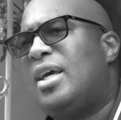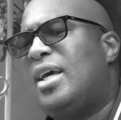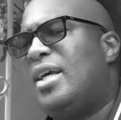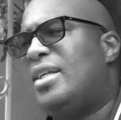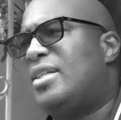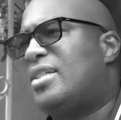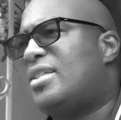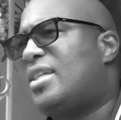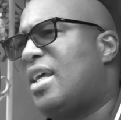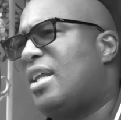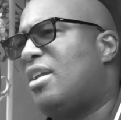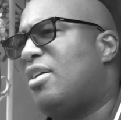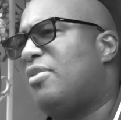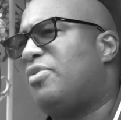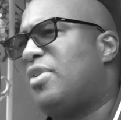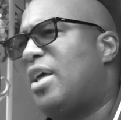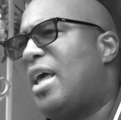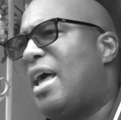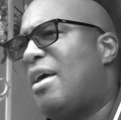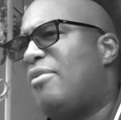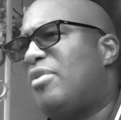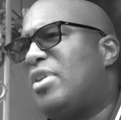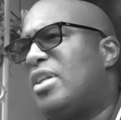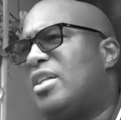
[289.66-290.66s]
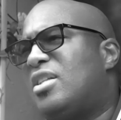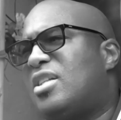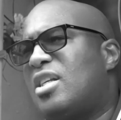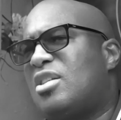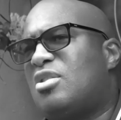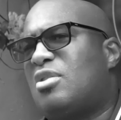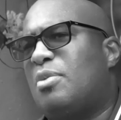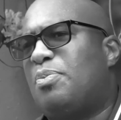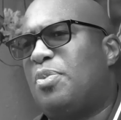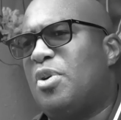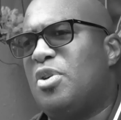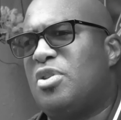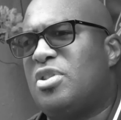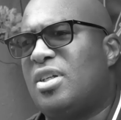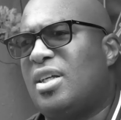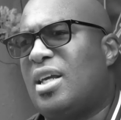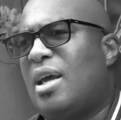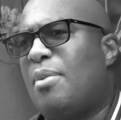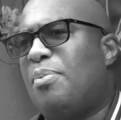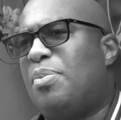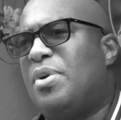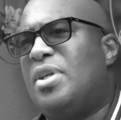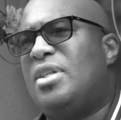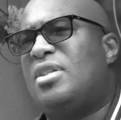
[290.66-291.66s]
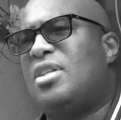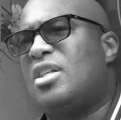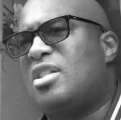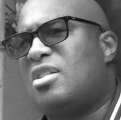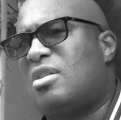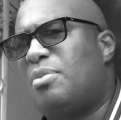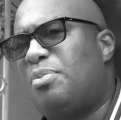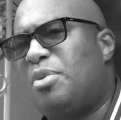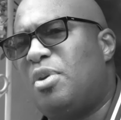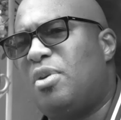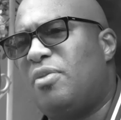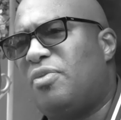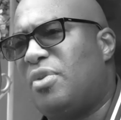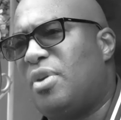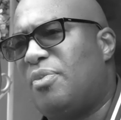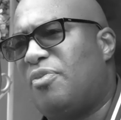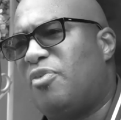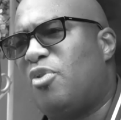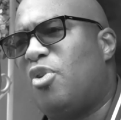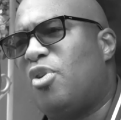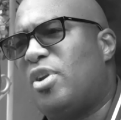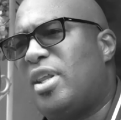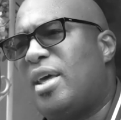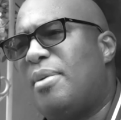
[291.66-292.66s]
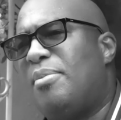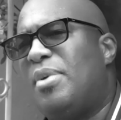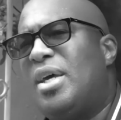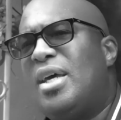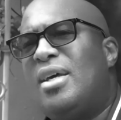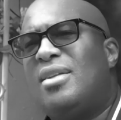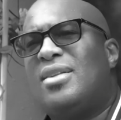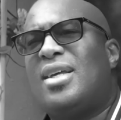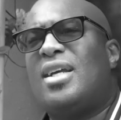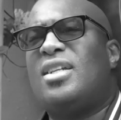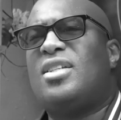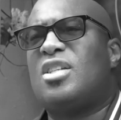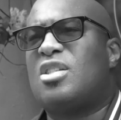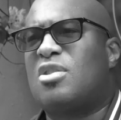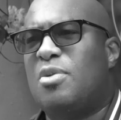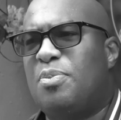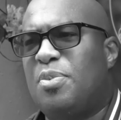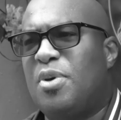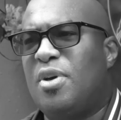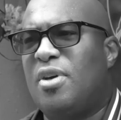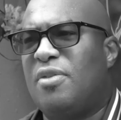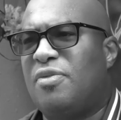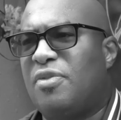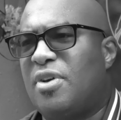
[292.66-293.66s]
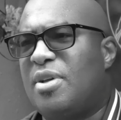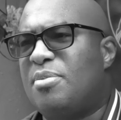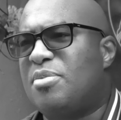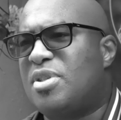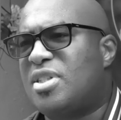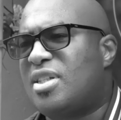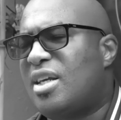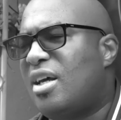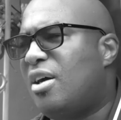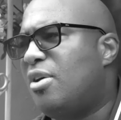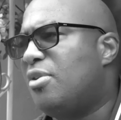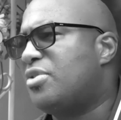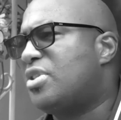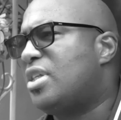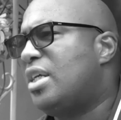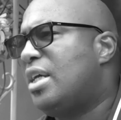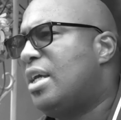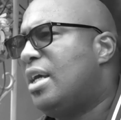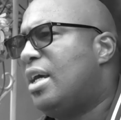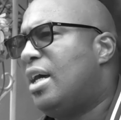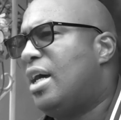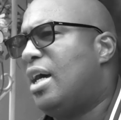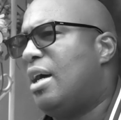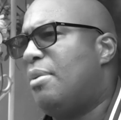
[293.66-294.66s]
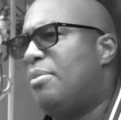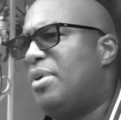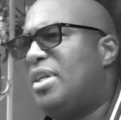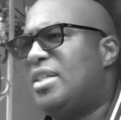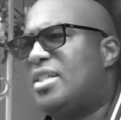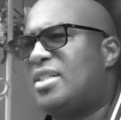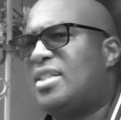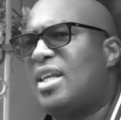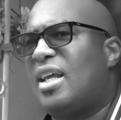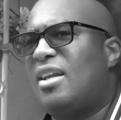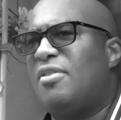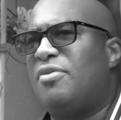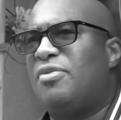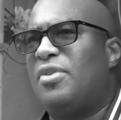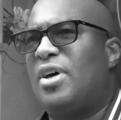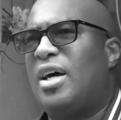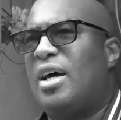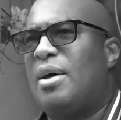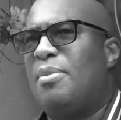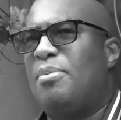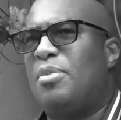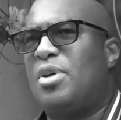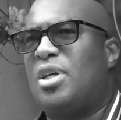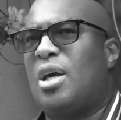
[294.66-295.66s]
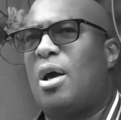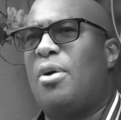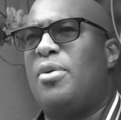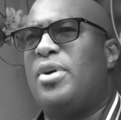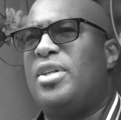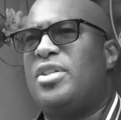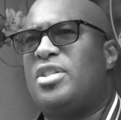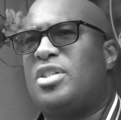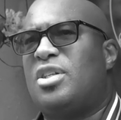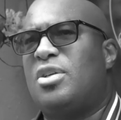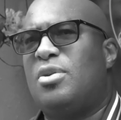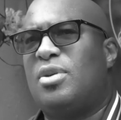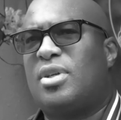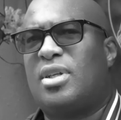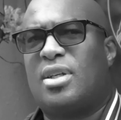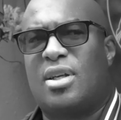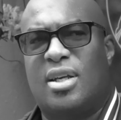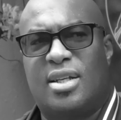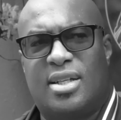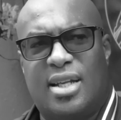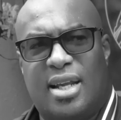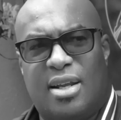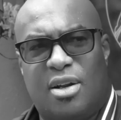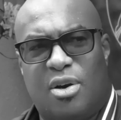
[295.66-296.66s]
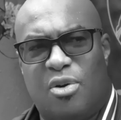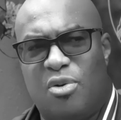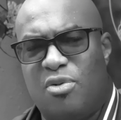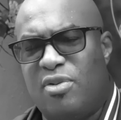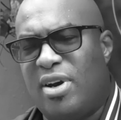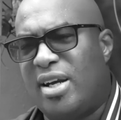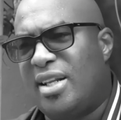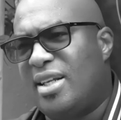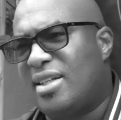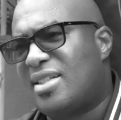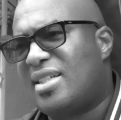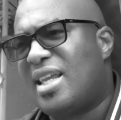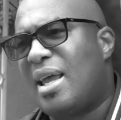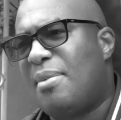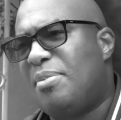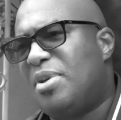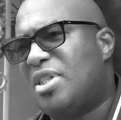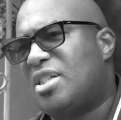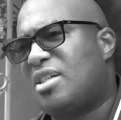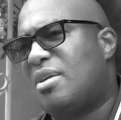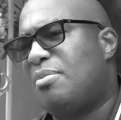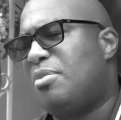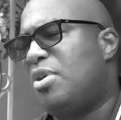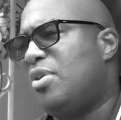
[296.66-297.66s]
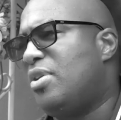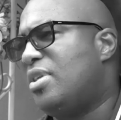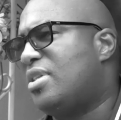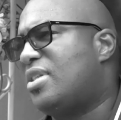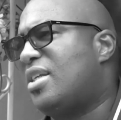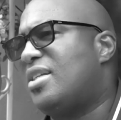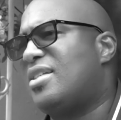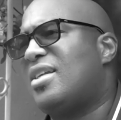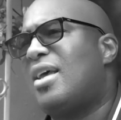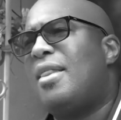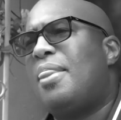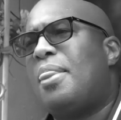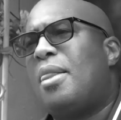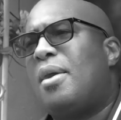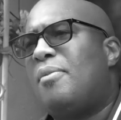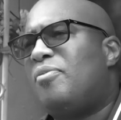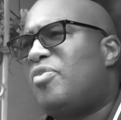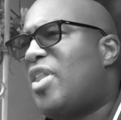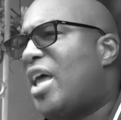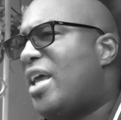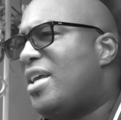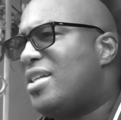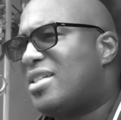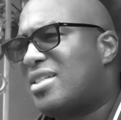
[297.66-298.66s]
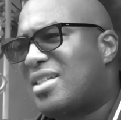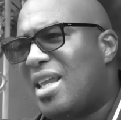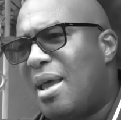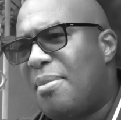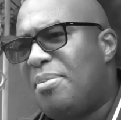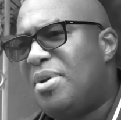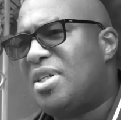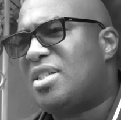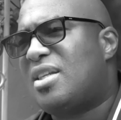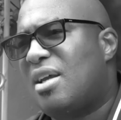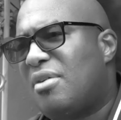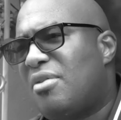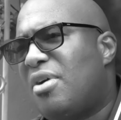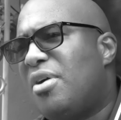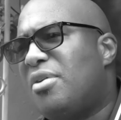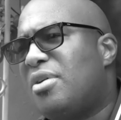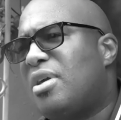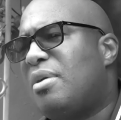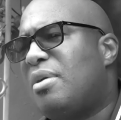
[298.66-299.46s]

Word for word: Instead of having a distribution company distribute for, for them, they distributed for themselves. Um, instead of um, going to uh, uh, already established communities, they establish their own